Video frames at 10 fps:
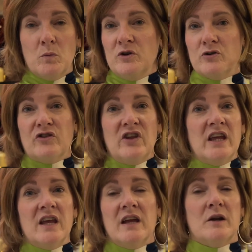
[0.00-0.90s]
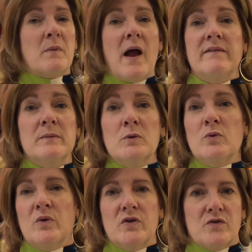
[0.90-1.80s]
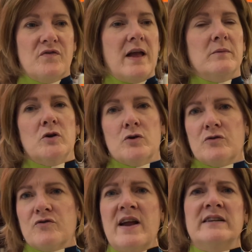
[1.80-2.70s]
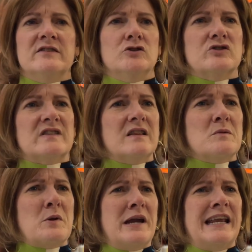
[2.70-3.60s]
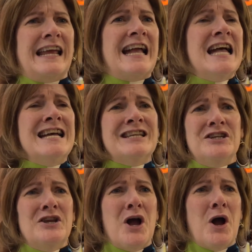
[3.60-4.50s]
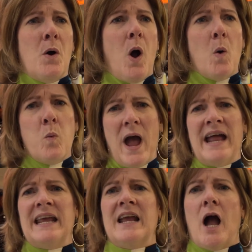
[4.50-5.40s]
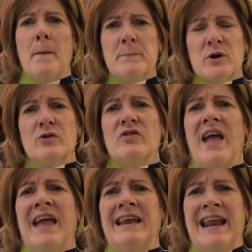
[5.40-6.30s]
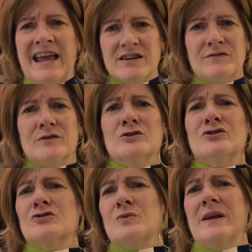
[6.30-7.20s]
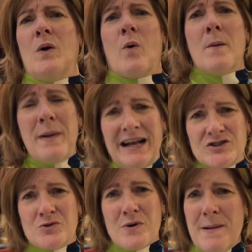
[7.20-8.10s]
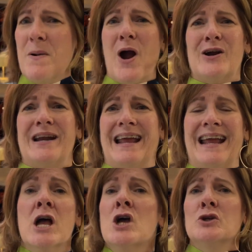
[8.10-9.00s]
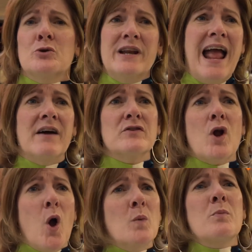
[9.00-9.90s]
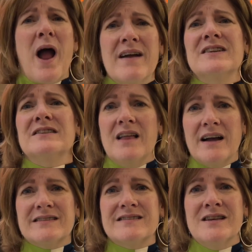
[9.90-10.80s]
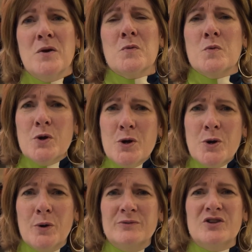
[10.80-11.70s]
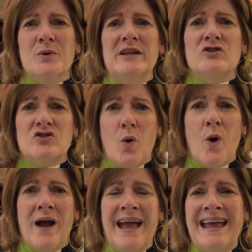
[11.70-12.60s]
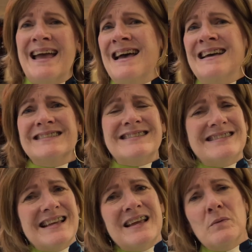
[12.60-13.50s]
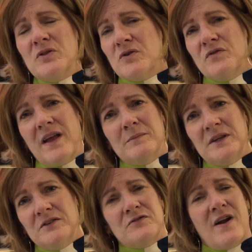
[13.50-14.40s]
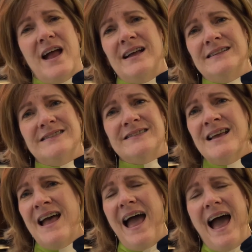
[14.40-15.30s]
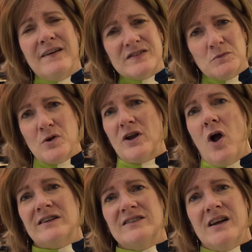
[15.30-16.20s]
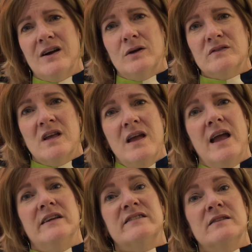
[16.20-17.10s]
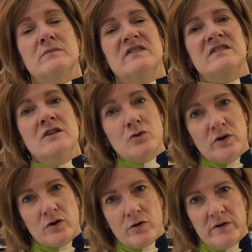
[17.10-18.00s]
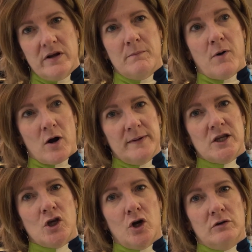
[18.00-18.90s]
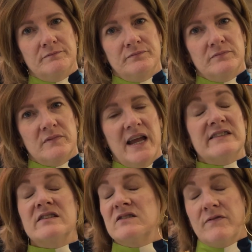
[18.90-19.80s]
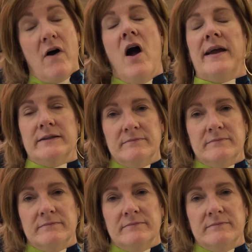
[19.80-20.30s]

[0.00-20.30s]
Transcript: when you're singing in a private booth with your family or friends and you're celebrating, you know, a wedding, a birthday, an anniversary, or a bachelorette party, you can have your own private luxe room to enjoy, sing with your family and friends, have some great cocktails, and some secret Korean barbecue. It's divine.